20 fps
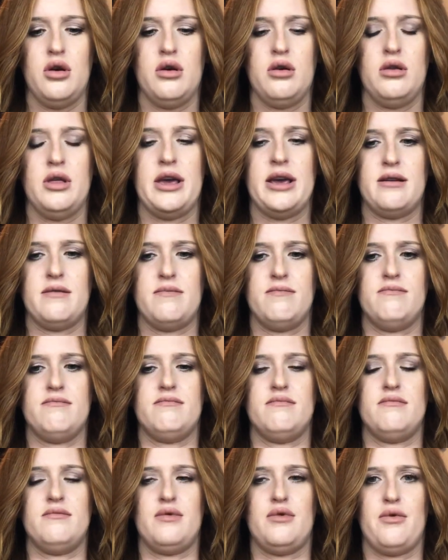like
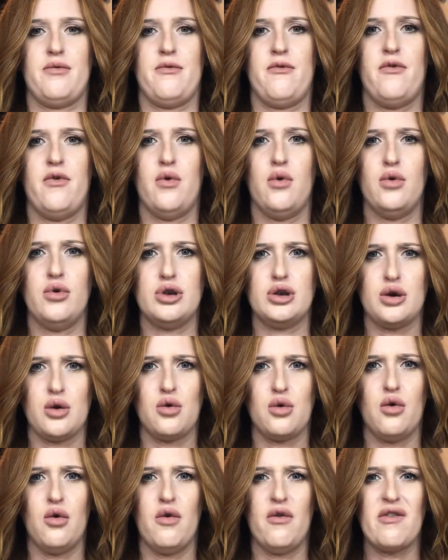full
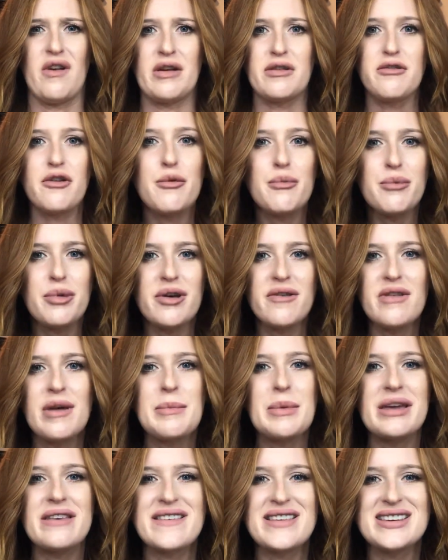circle friend group, if that
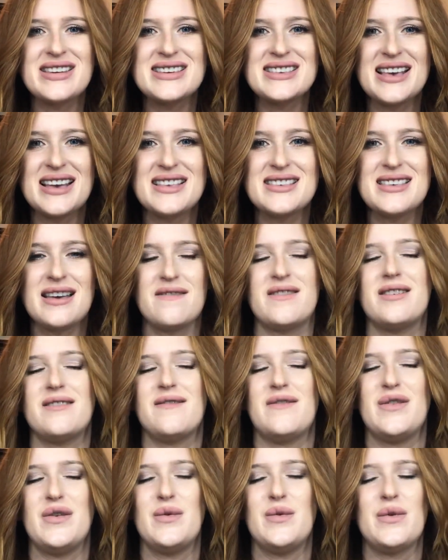makes any sense. I've got a
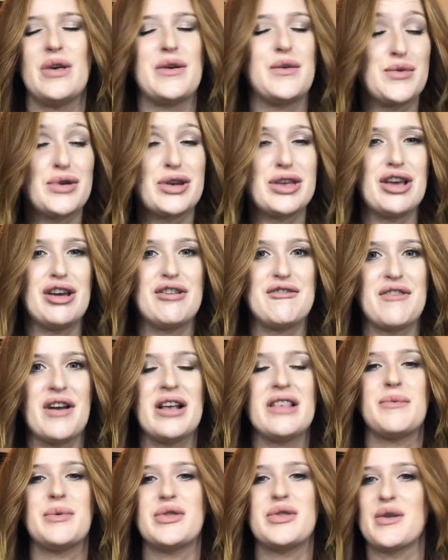few like really good
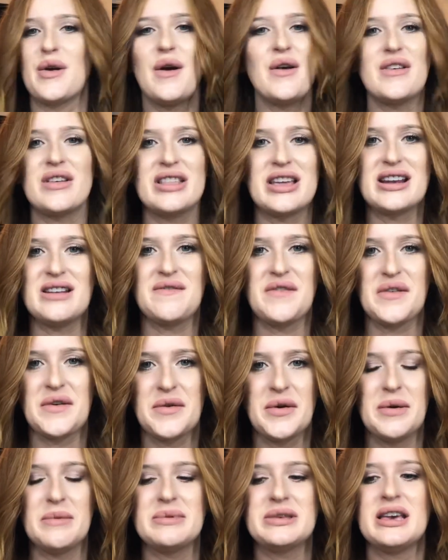friends, but they're all in like different
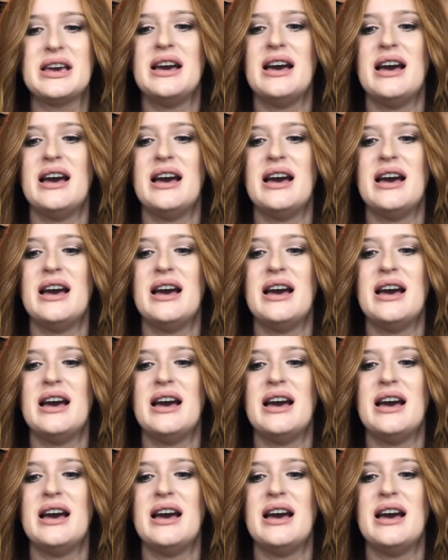groups.